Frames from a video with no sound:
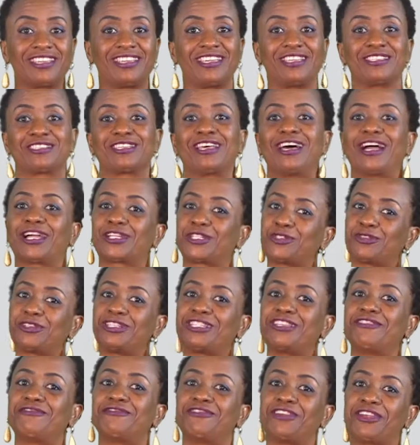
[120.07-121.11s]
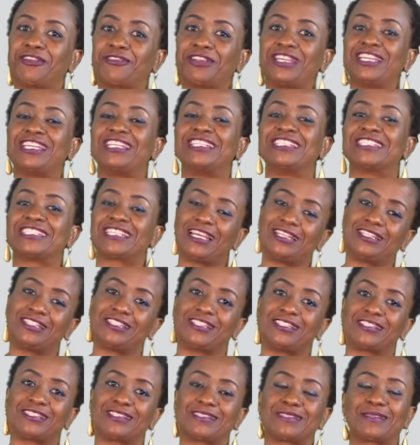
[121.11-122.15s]
He's actually very
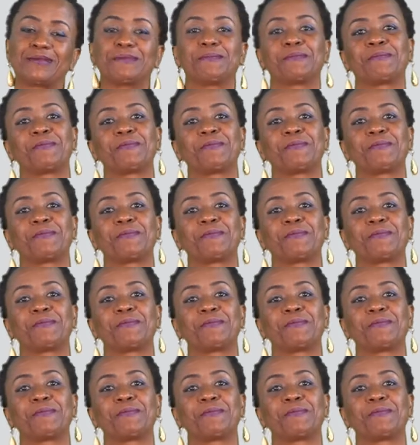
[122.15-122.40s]
intelligent.